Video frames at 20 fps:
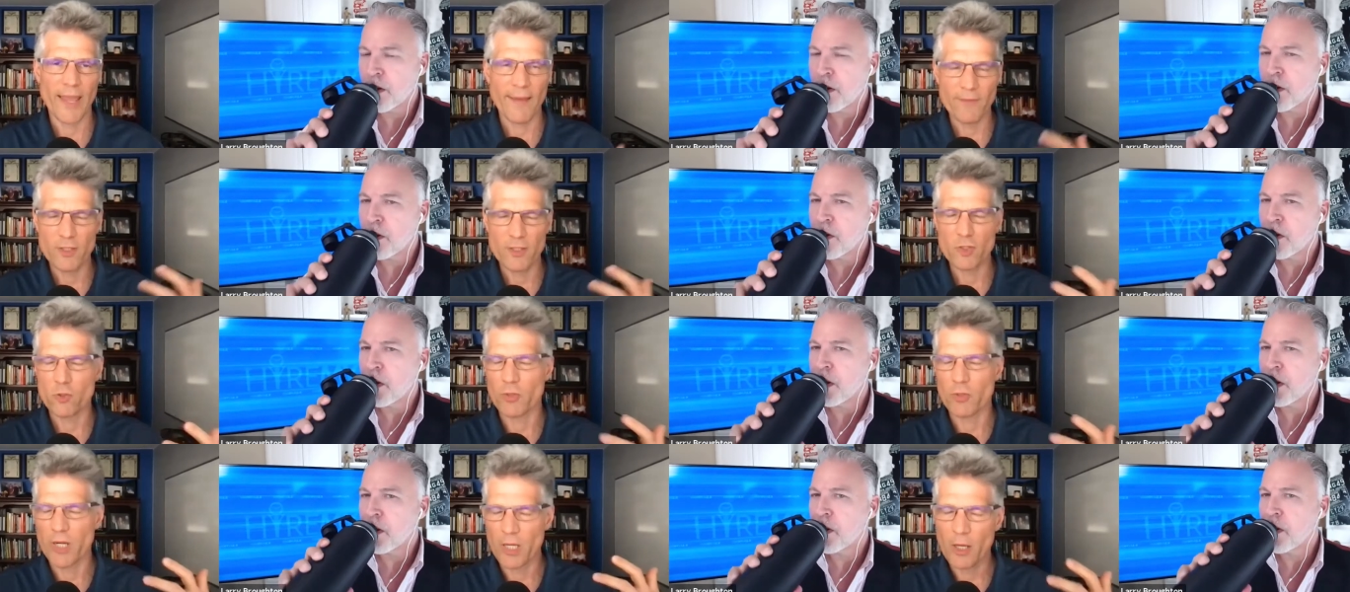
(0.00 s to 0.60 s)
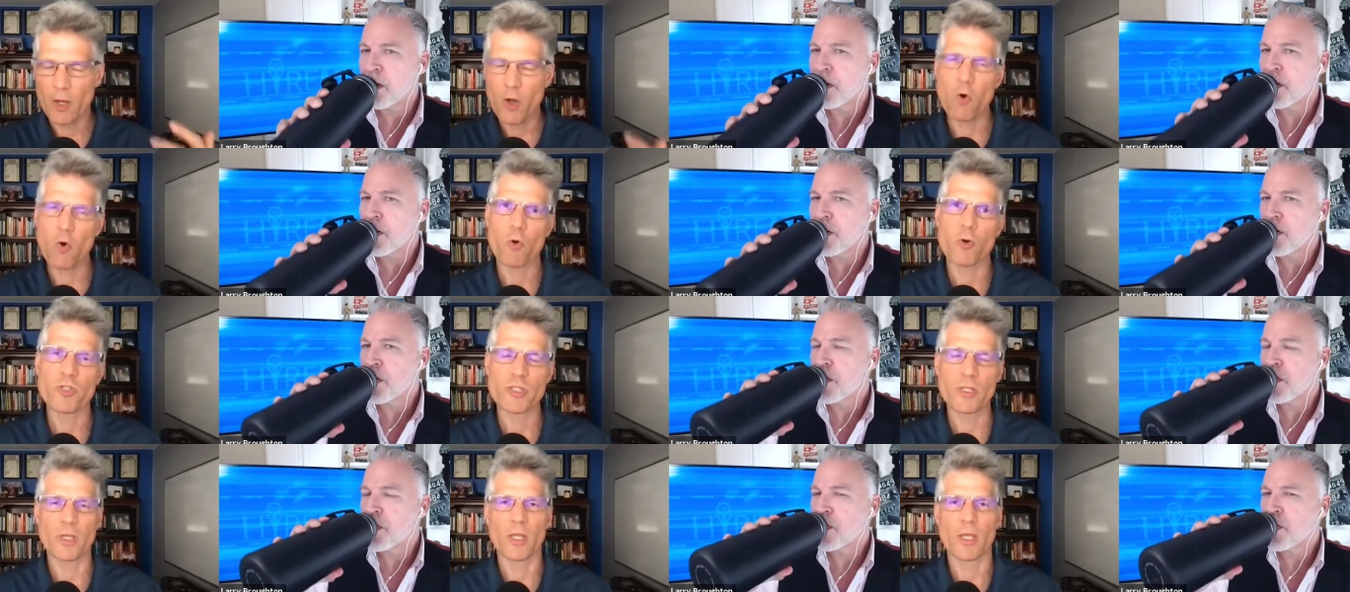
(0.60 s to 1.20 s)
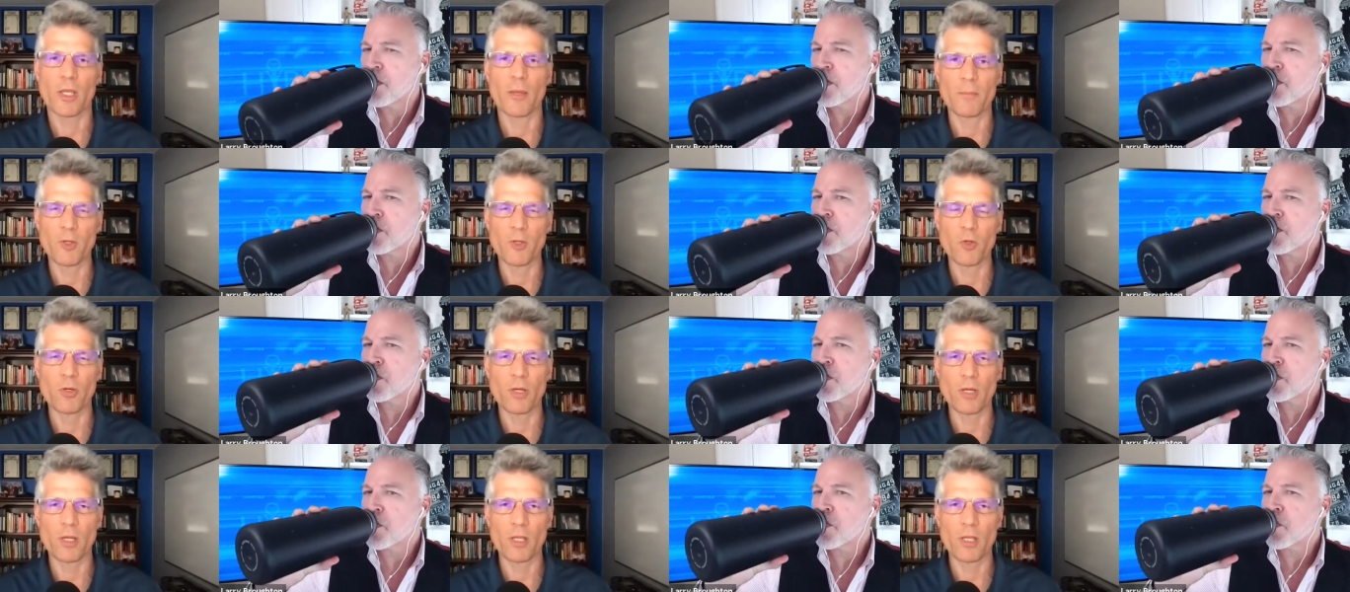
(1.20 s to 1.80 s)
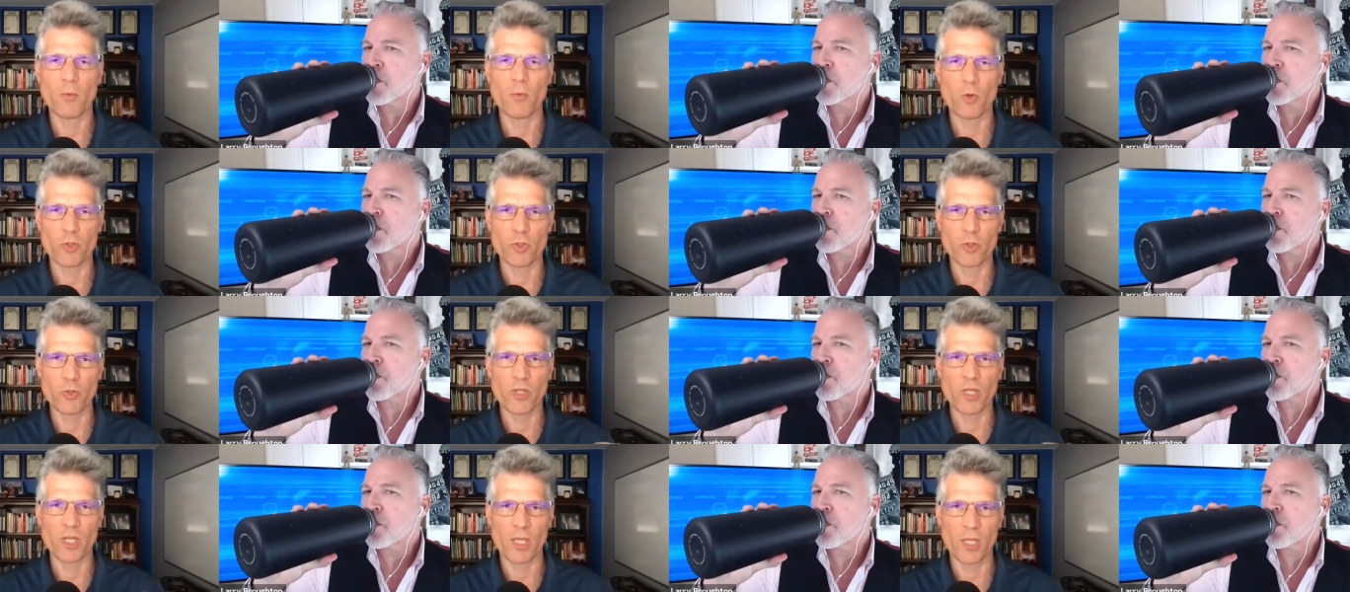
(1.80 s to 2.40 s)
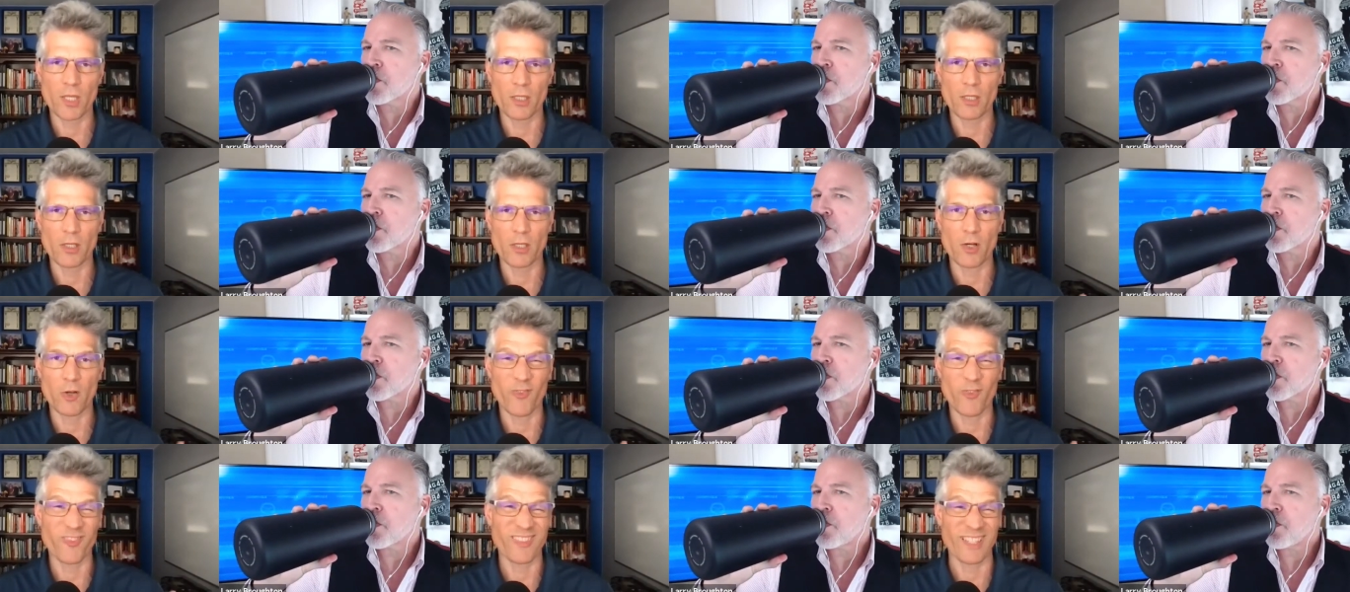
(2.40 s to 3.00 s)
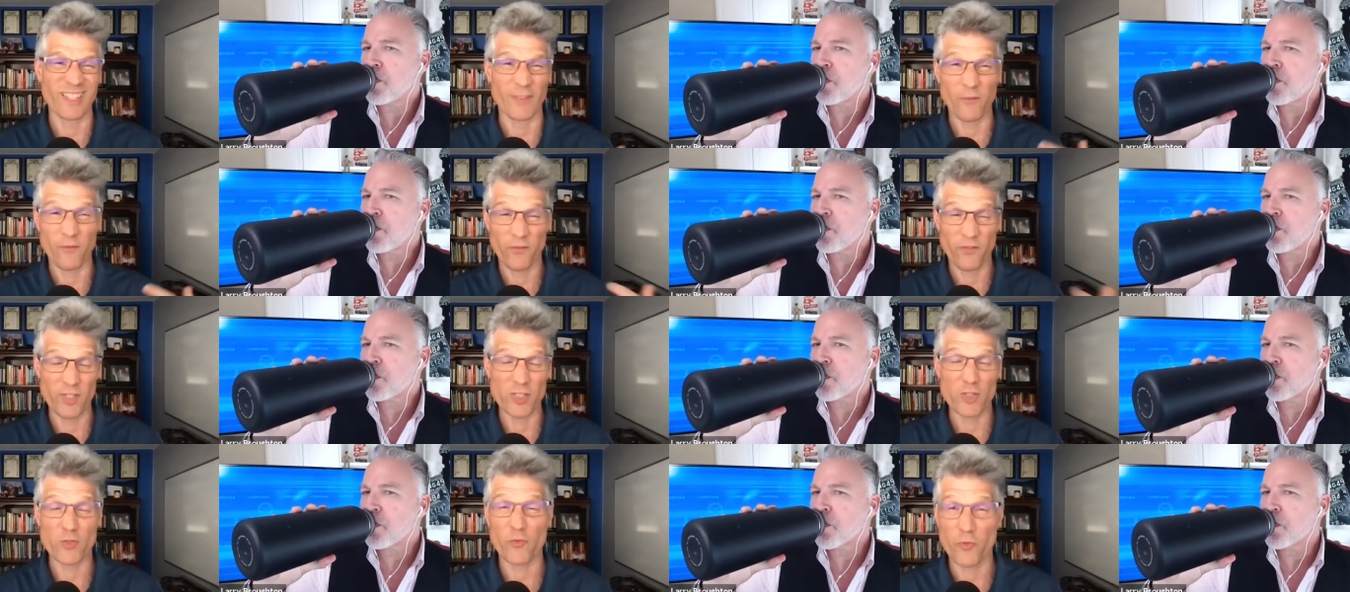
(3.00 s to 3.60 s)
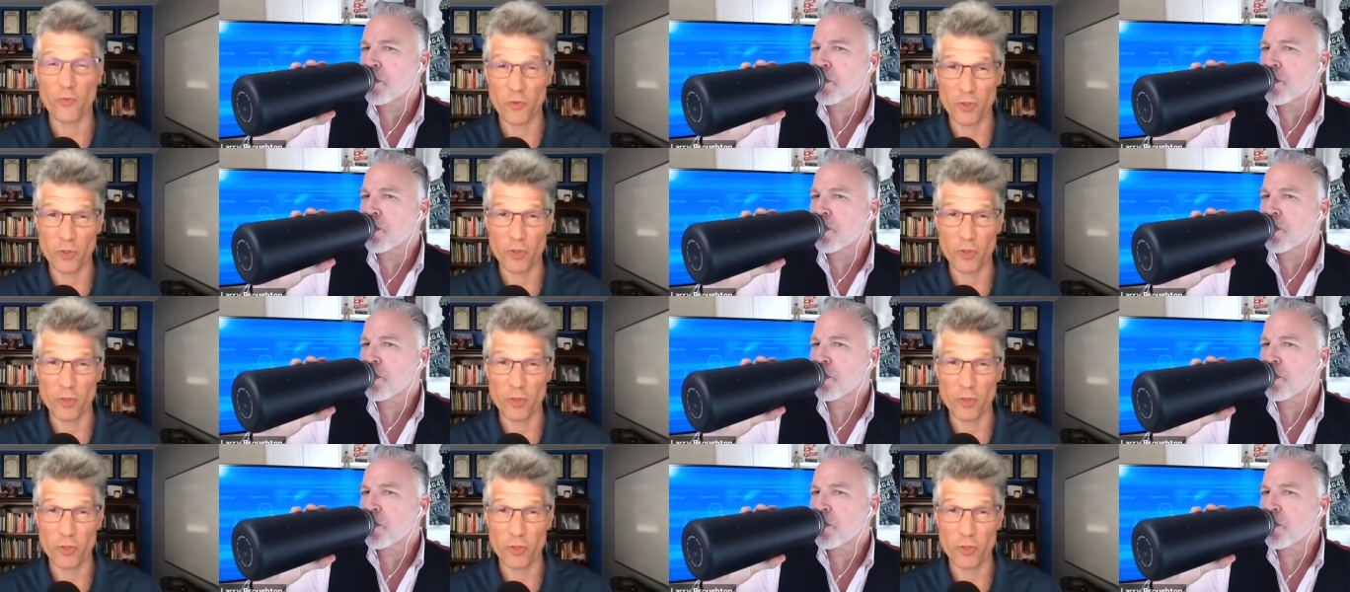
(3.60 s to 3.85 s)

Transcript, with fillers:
Speaker 1: have this great course and community where you can, you know, like fish for